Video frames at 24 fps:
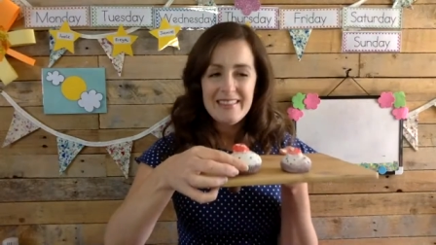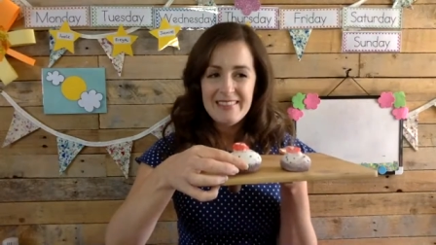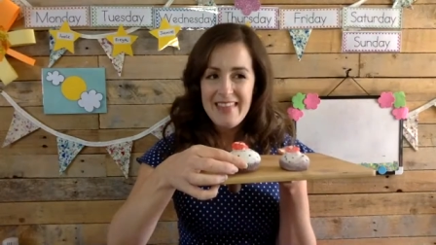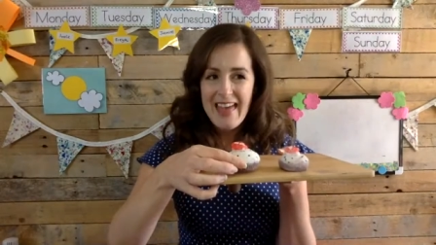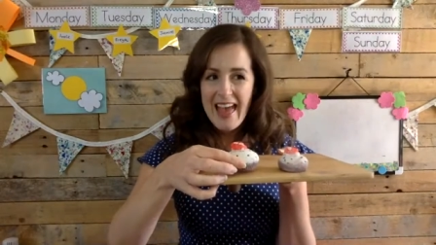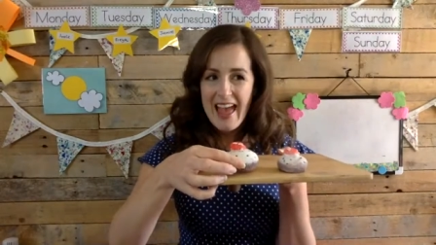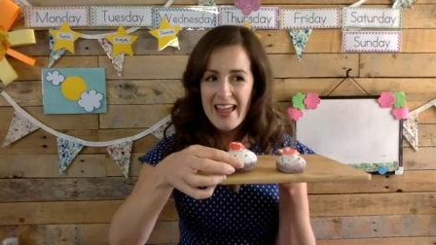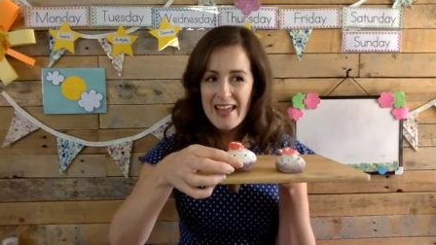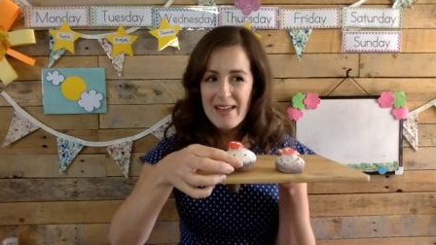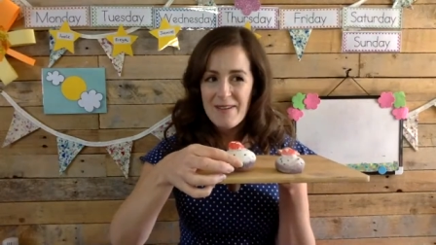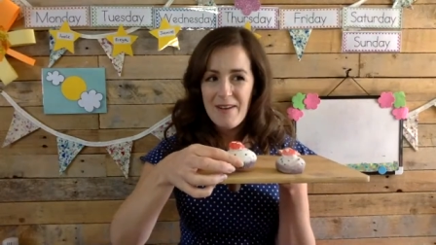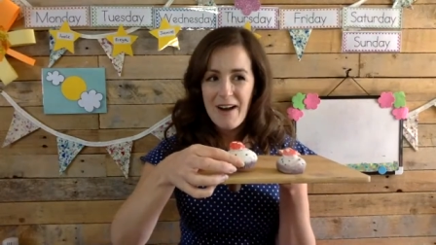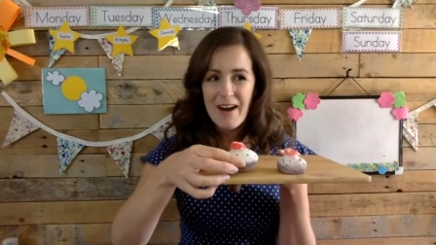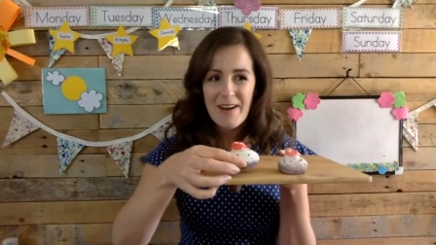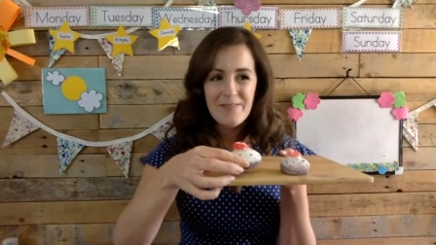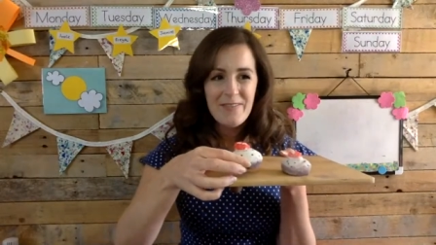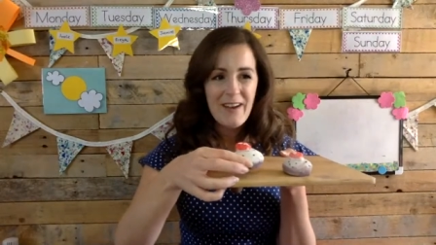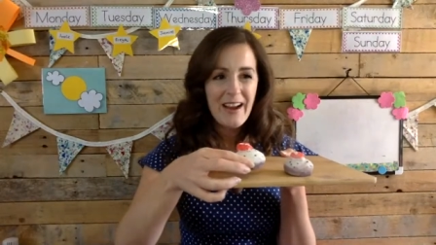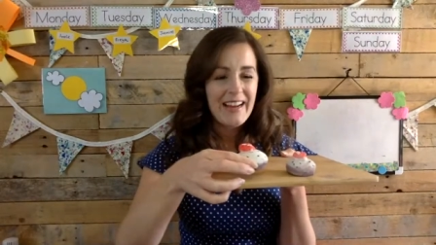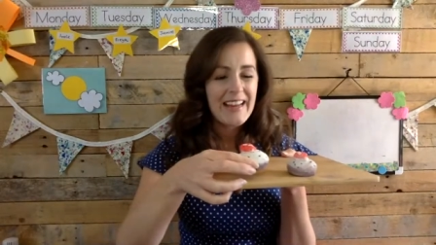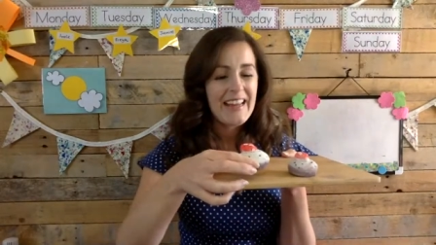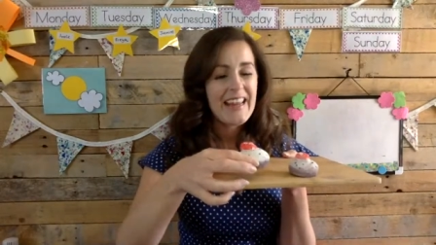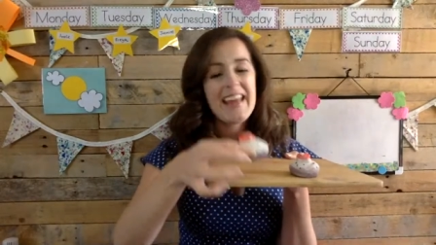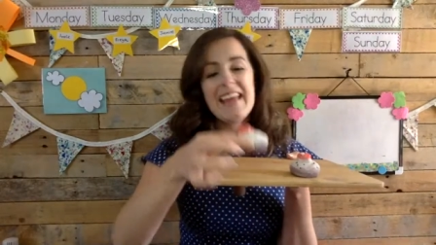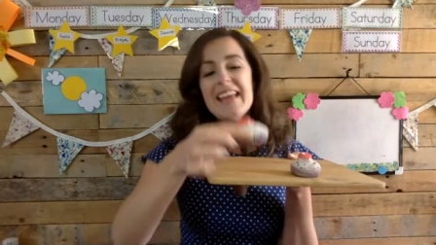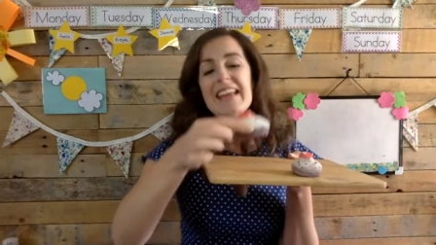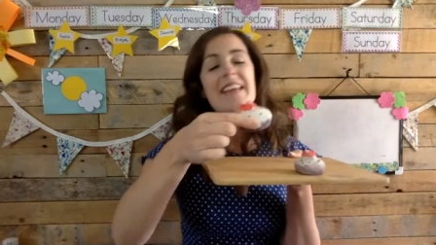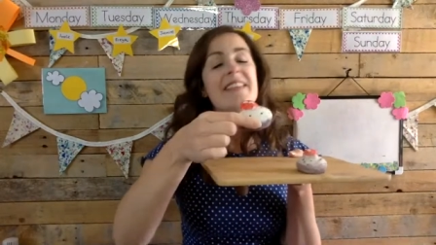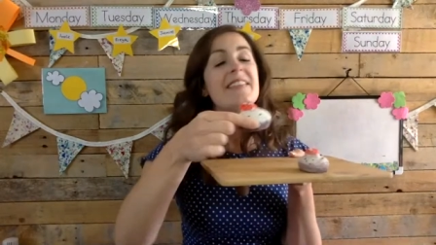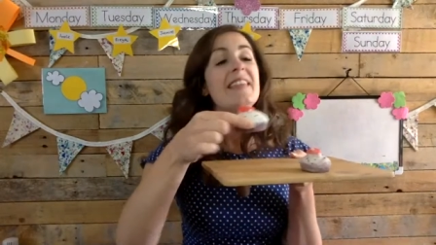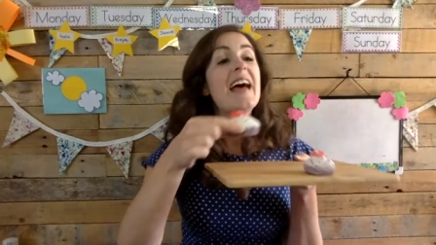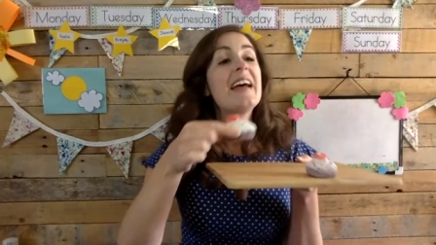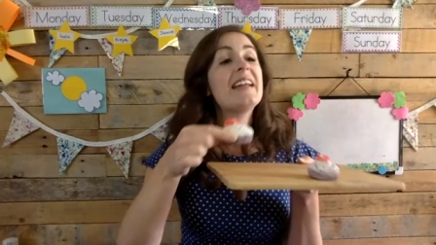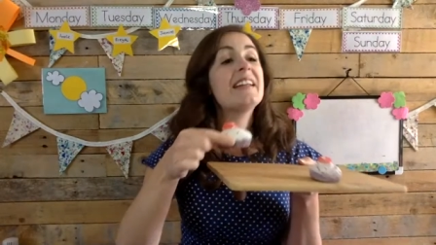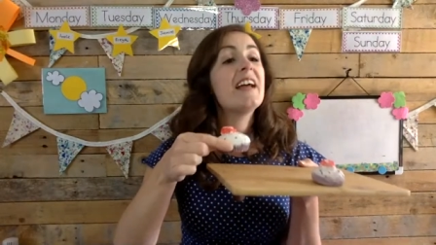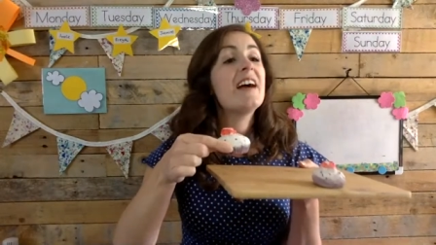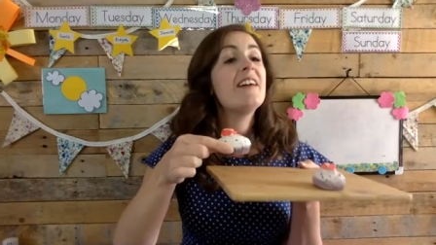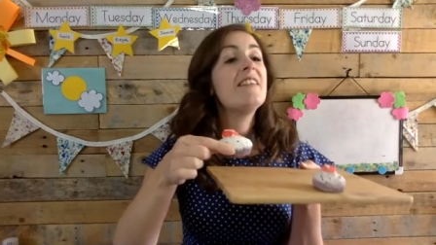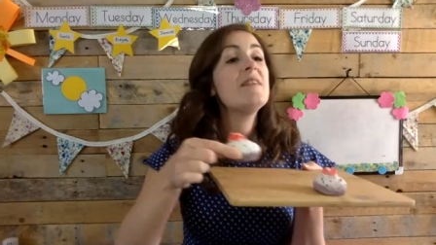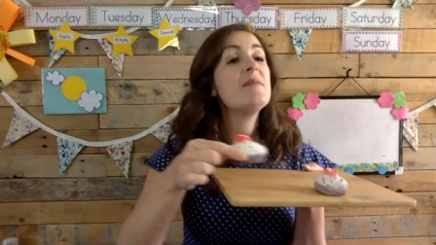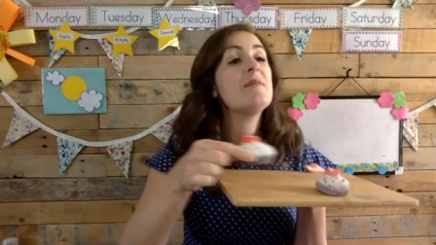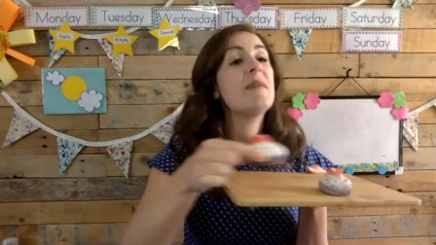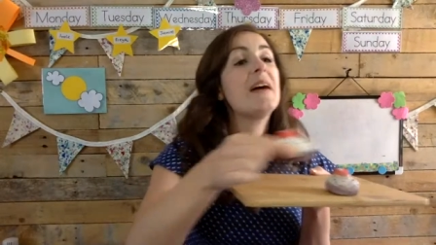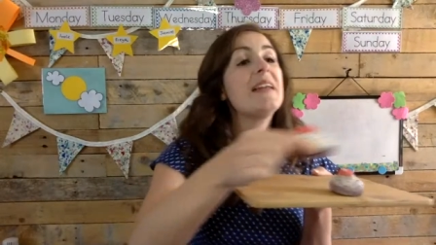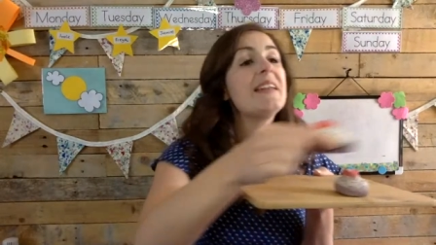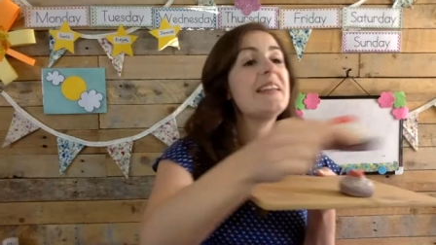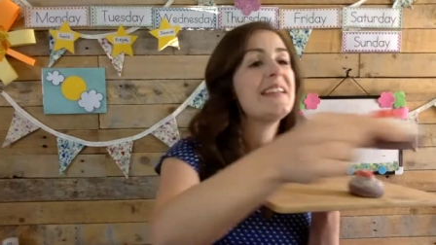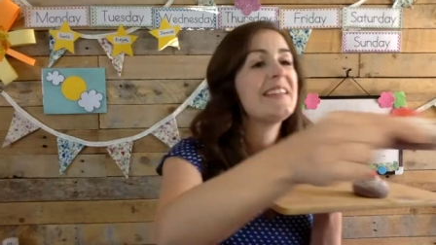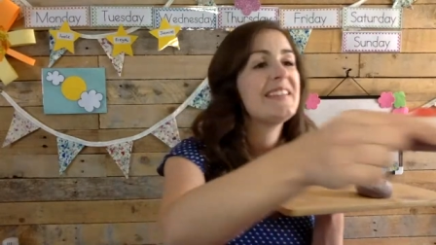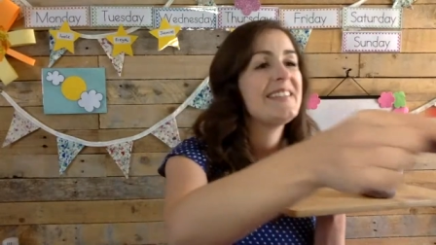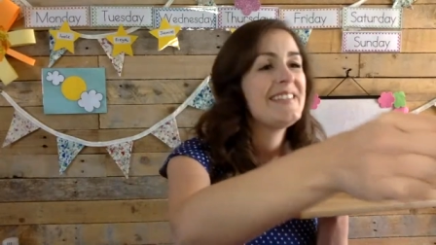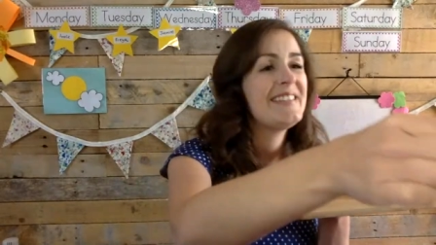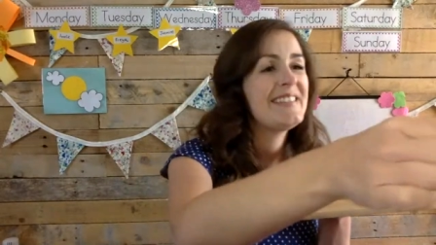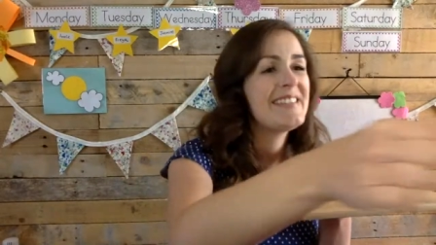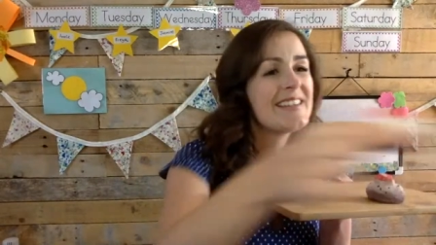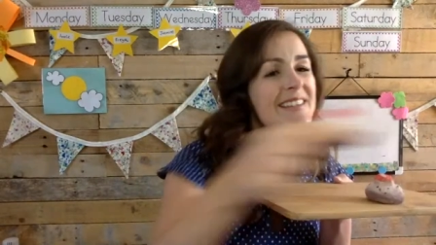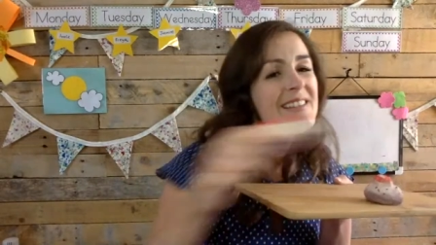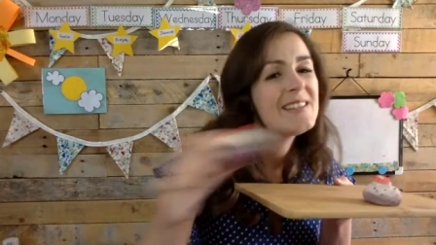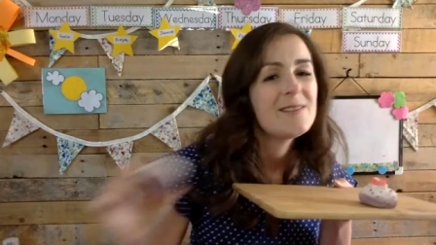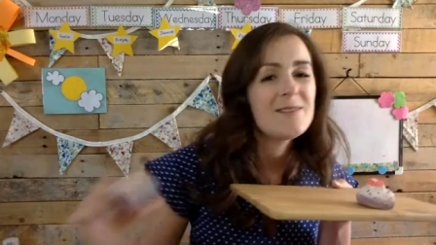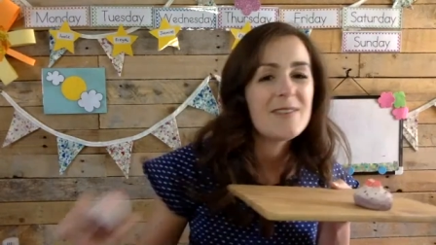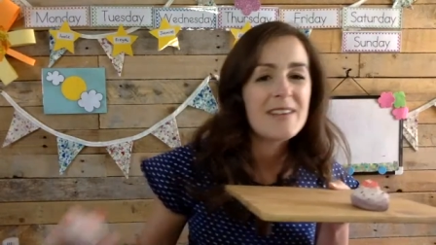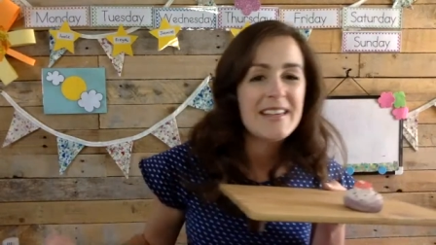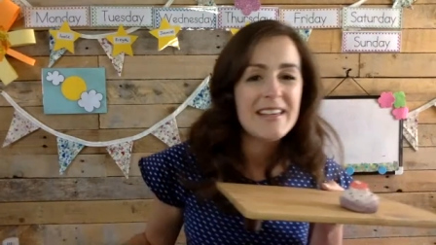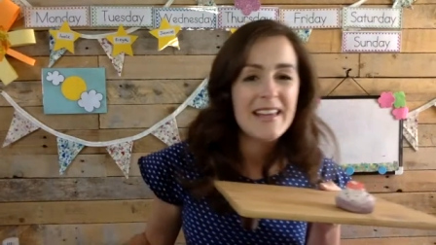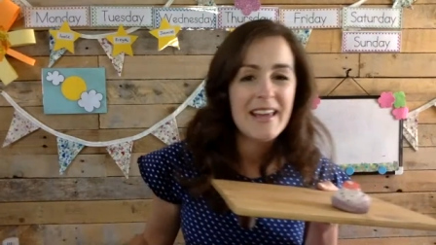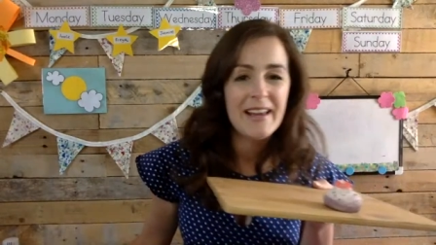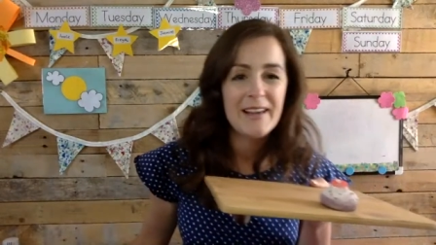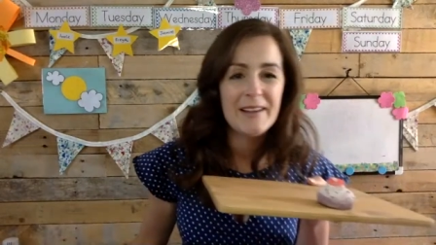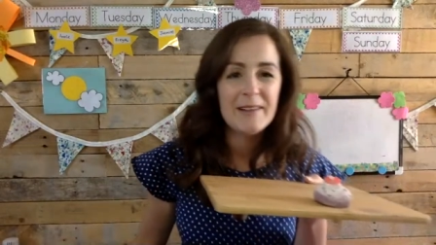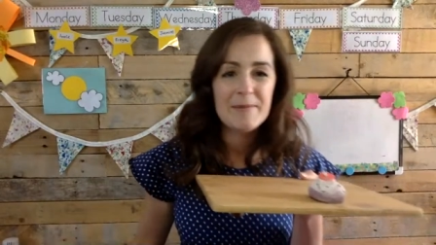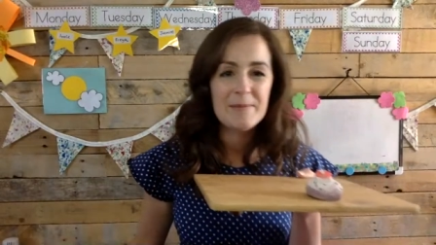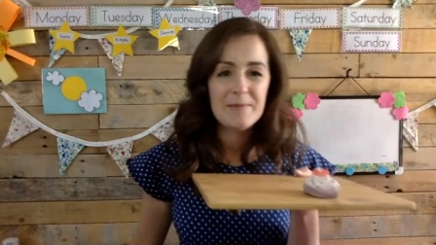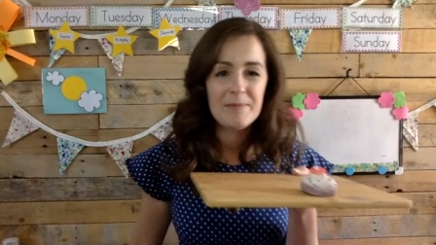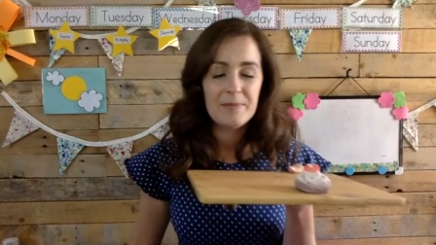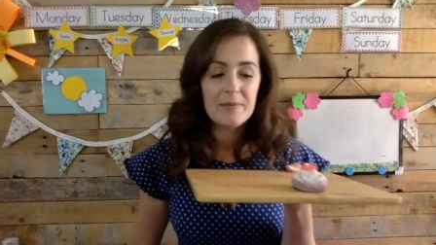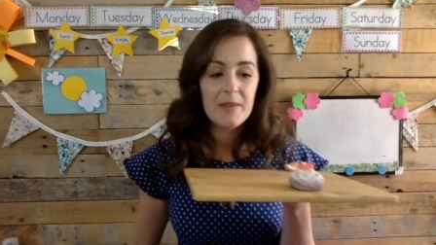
There you are, Frankie. That currant bun is just for you.